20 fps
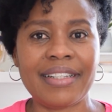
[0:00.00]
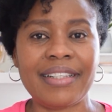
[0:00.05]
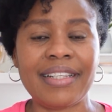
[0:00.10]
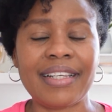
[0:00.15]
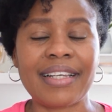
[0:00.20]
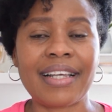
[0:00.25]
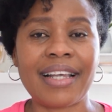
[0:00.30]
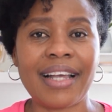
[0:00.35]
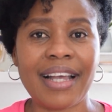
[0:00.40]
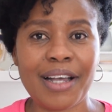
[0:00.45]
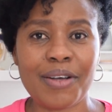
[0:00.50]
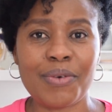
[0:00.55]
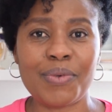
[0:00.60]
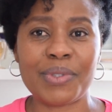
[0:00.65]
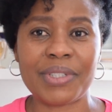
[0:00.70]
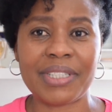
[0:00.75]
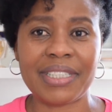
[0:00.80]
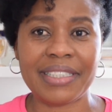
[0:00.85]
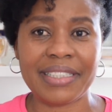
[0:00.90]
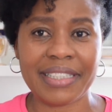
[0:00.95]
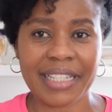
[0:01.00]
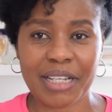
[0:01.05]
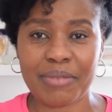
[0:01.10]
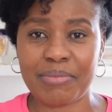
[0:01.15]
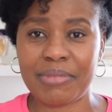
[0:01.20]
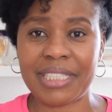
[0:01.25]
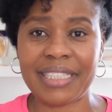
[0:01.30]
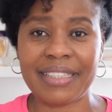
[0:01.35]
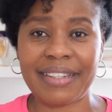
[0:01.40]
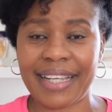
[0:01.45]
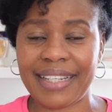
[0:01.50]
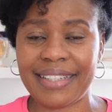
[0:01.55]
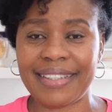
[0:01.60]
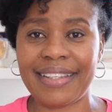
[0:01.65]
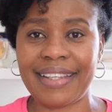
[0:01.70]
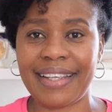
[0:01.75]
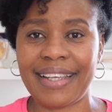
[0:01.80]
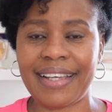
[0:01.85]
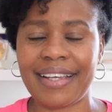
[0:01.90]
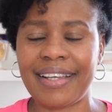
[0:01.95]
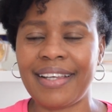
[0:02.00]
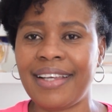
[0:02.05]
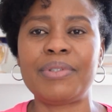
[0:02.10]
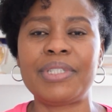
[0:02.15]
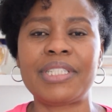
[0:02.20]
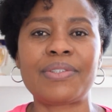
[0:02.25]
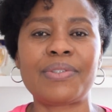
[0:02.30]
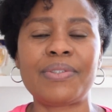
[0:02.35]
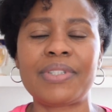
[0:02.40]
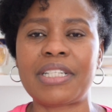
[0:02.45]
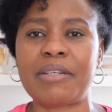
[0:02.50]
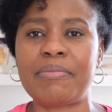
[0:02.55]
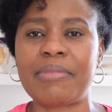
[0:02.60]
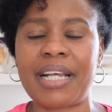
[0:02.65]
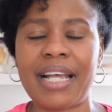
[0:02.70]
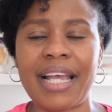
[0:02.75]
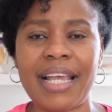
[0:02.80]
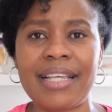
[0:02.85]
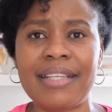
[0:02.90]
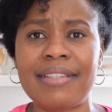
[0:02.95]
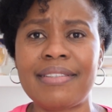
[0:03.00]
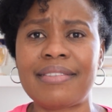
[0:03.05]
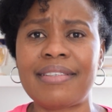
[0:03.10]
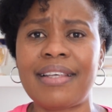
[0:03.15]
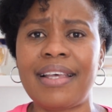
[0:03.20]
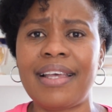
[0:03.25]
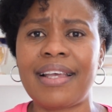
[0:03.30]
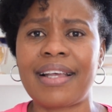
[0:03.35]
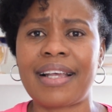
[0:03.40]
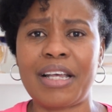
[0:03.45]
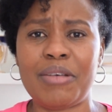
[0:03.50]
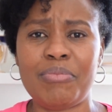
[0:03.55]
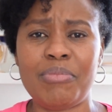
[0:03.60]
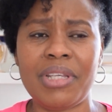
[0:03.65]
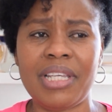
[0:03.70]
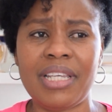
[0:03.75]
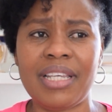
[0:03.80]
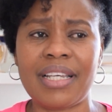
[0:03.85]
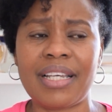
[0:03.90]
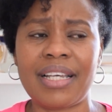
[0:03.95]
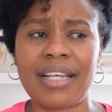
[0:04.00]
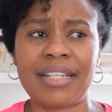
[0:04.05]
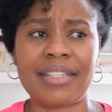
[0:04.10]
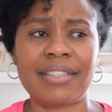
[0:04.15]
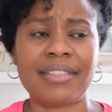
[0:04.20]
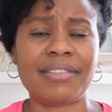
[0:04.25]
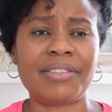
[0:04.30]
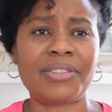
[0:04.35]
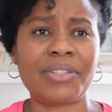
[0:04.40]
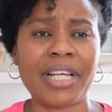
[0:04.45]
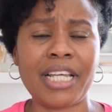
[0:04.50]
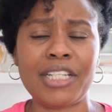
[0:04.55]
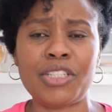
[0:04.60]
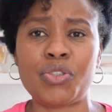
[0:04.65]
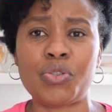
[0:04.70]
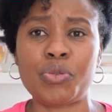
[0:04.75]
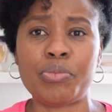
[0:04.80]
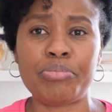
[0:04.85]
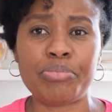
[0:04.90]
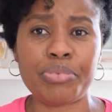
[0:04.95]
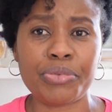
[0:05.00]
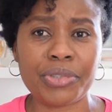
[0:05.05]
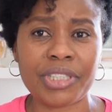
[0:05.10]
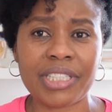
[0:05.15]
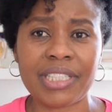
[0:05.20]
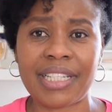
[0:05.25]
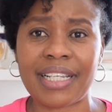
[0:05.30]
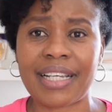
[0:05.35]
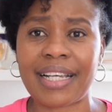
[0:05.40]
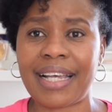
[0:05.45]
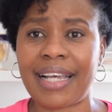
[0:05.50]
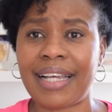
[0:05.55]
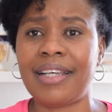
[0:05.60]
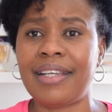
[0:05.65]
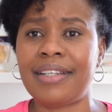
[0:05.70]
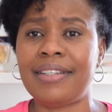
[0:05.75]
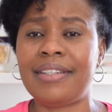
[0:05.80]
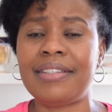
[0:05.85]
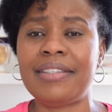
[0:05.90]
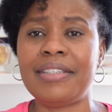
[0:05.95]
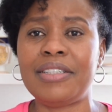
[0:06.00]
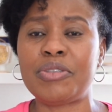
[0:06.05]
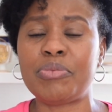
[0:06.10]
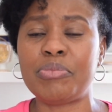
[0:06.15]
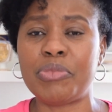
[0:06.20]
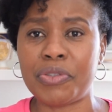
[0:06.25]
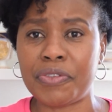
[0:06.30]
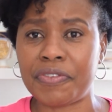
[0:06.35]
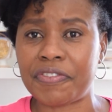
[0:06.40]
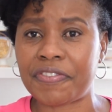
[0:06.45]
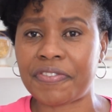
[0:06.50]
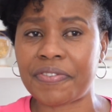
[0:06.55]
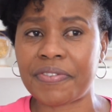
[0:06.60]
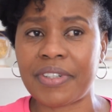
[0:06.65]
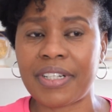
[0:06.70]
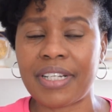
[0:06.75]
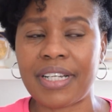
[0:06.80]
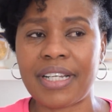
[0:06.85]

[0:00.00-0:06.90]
The car was jammed right there. We saw some guys coming and tried to push the car, didn't move.